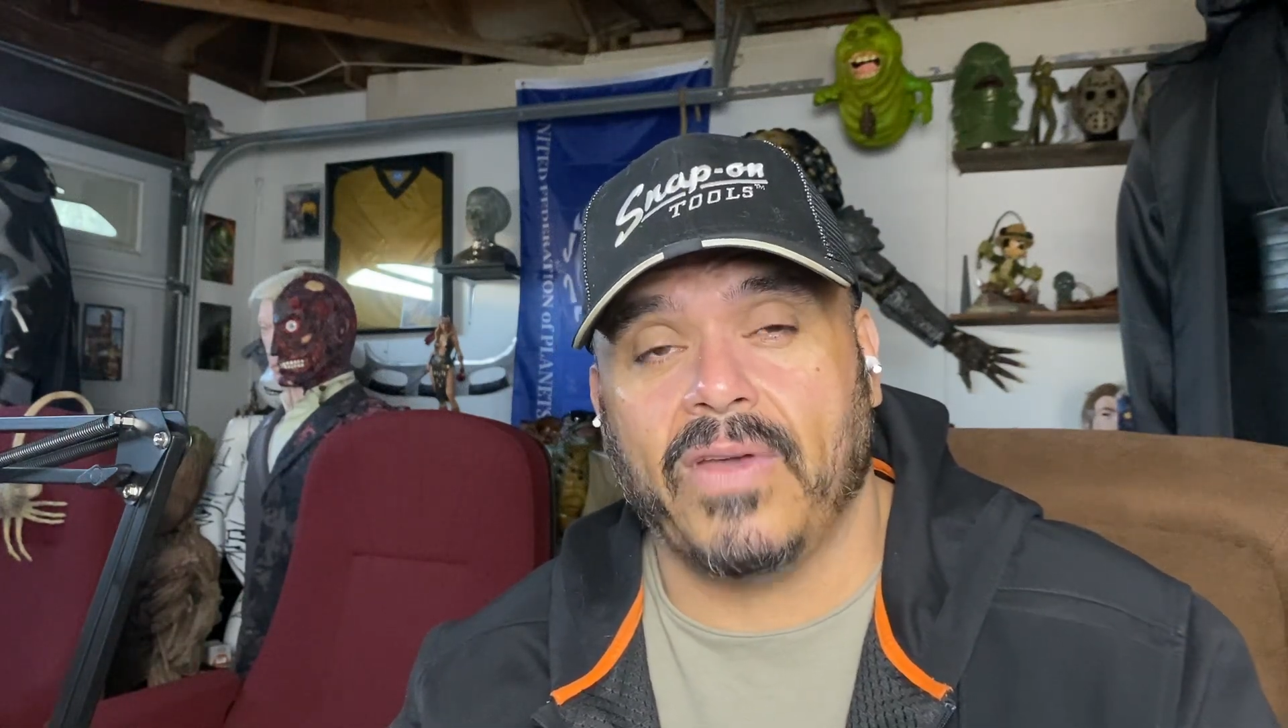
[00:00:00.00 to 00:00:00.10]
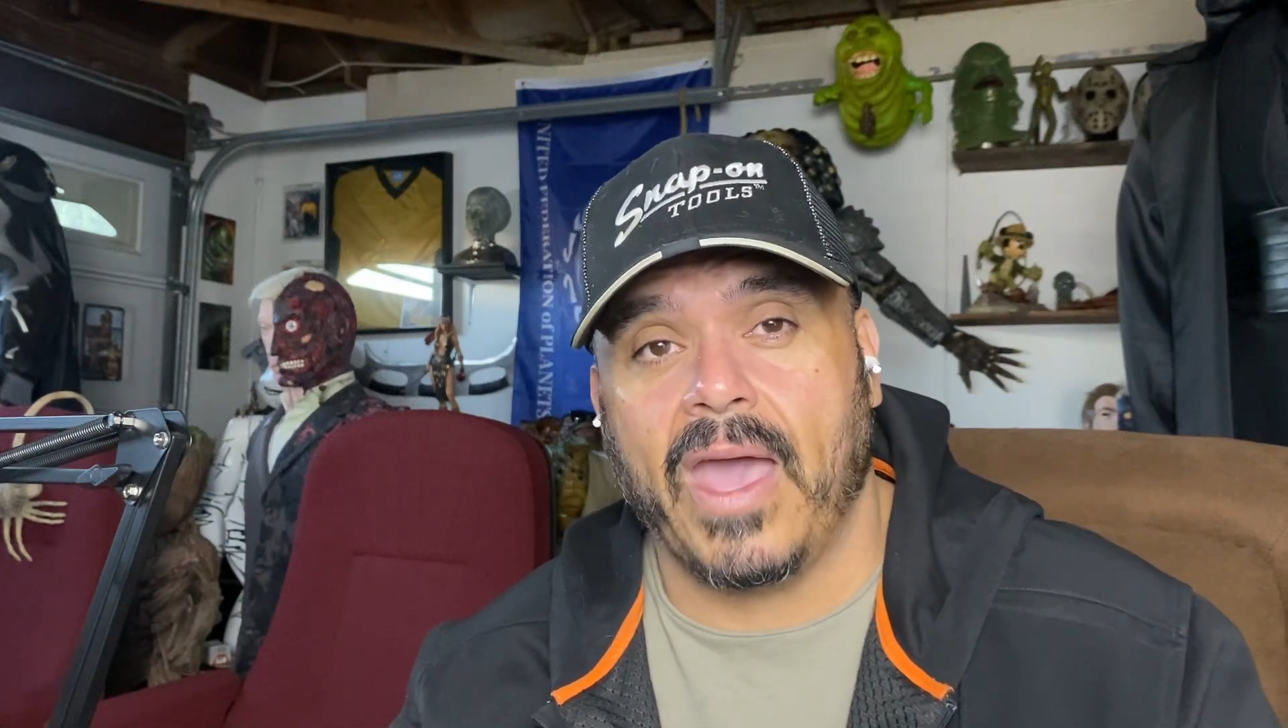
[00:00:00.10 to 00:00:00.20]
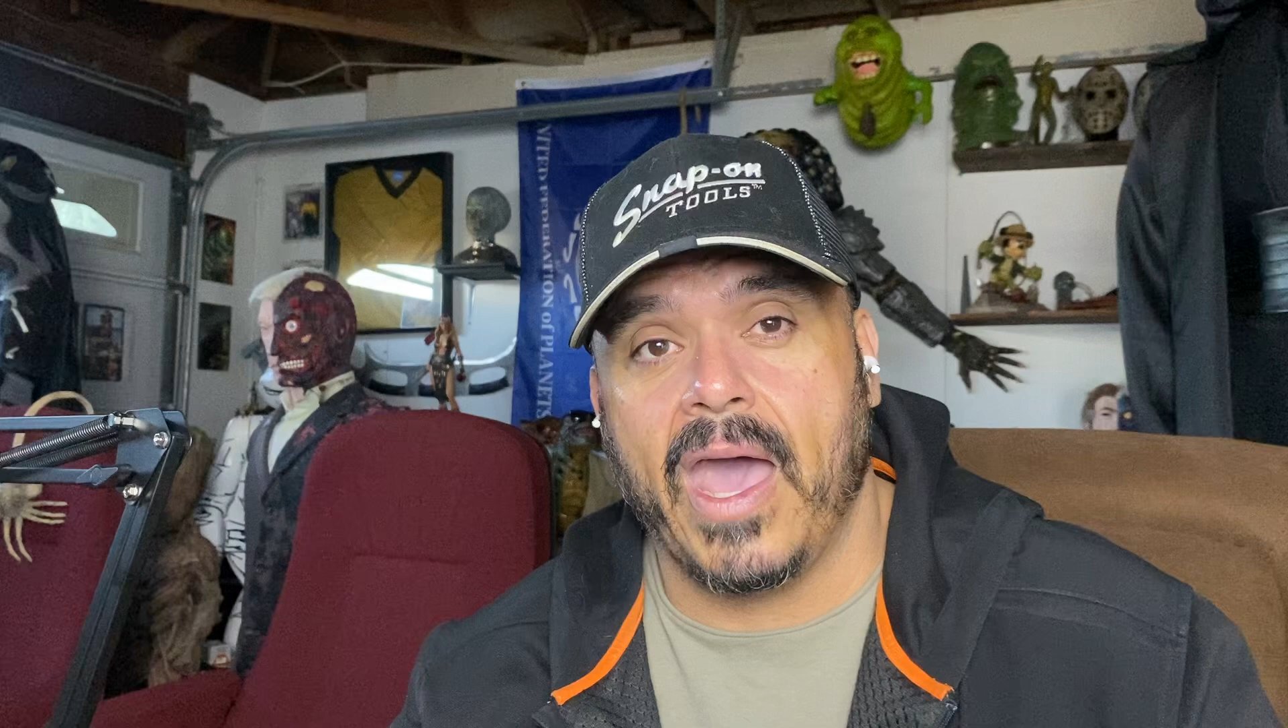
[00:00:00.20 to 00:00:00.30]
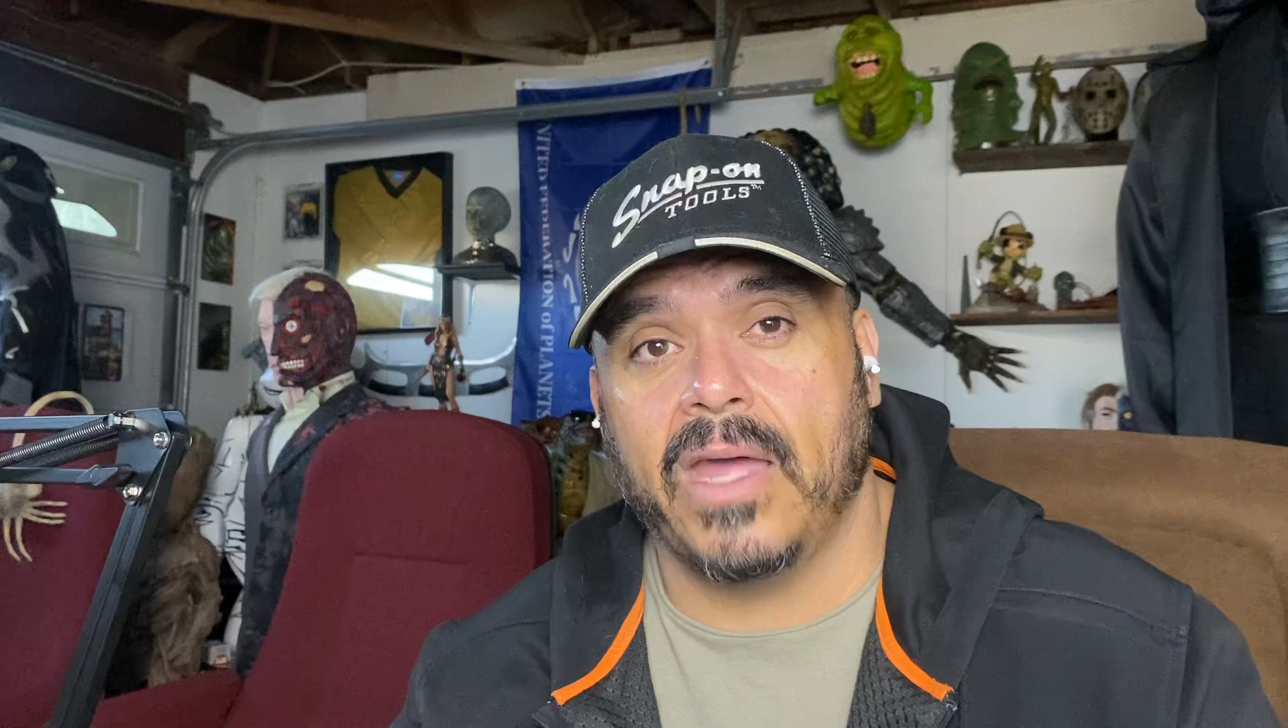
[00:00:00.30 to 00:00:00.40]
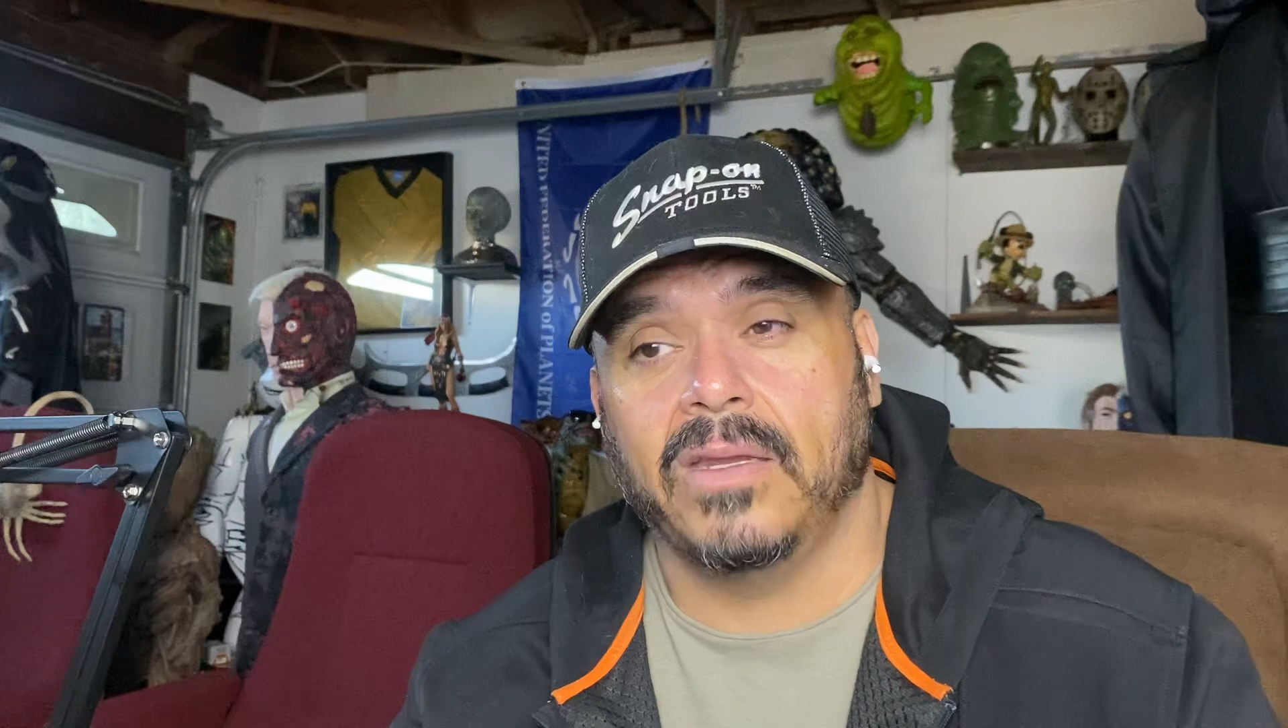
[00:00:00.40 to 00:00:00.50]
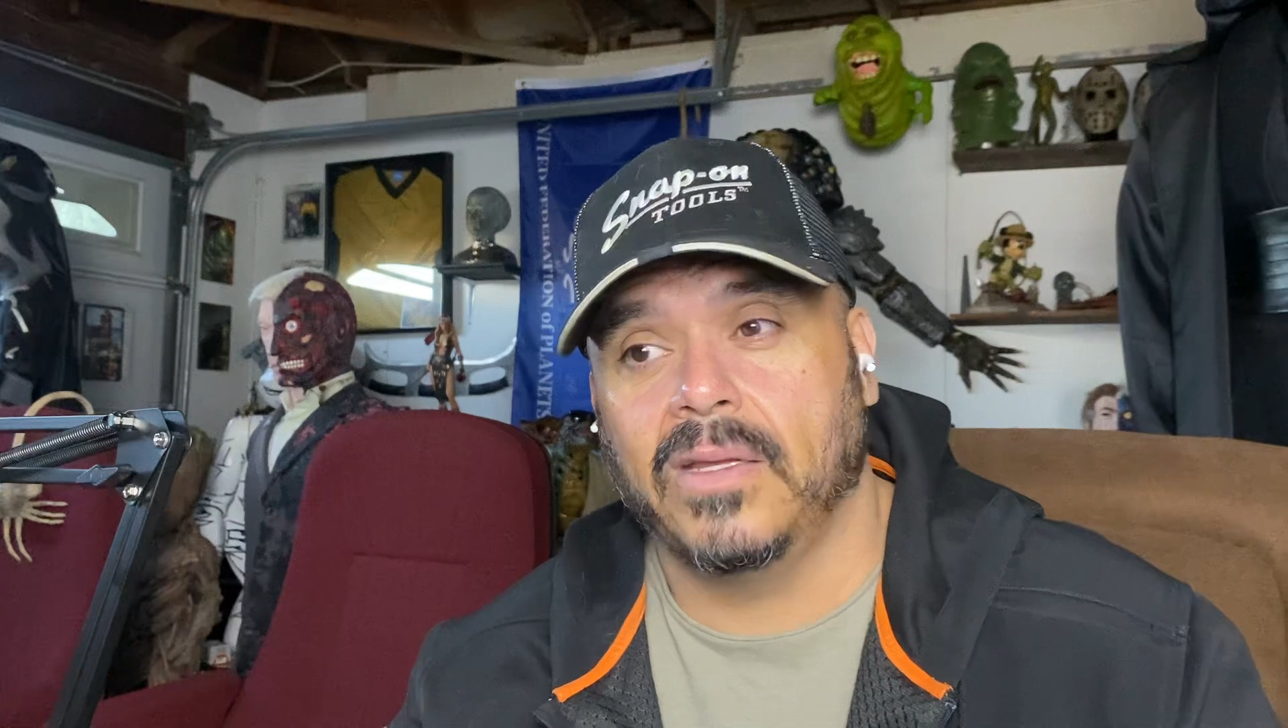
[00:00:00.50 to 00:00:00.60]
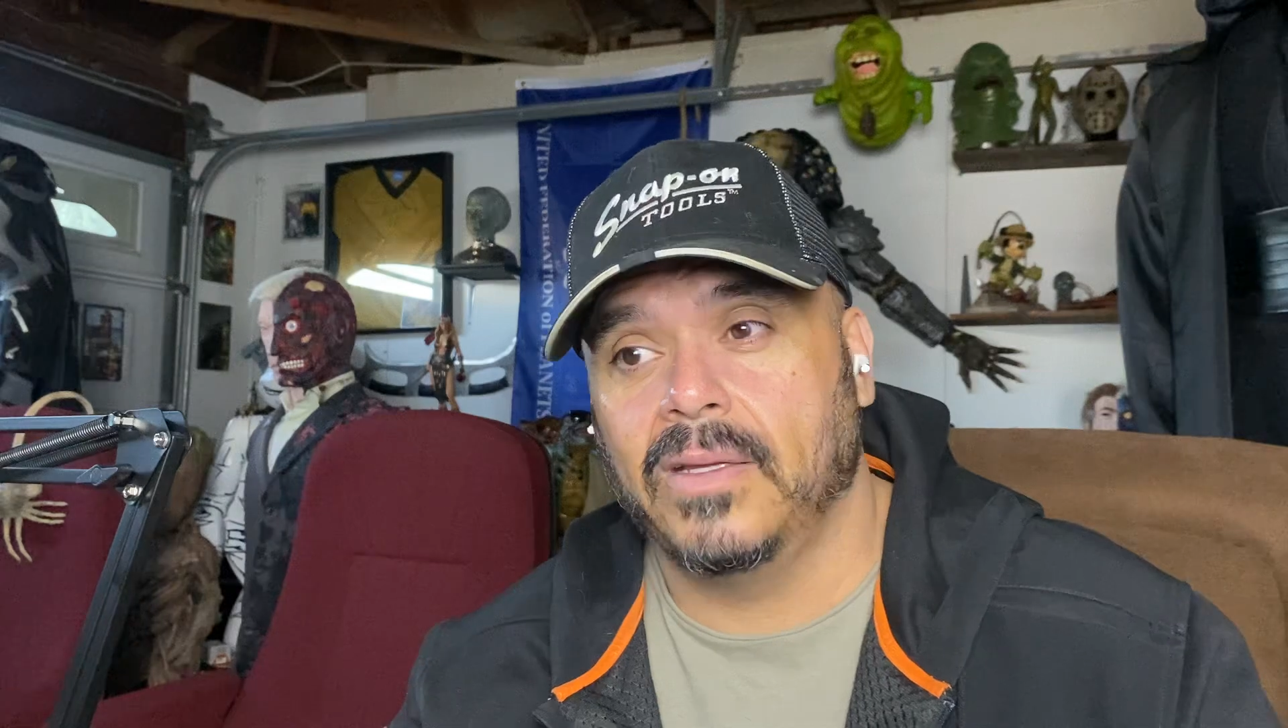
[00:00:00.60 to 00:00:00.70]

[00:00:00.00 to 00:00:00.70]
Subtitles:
at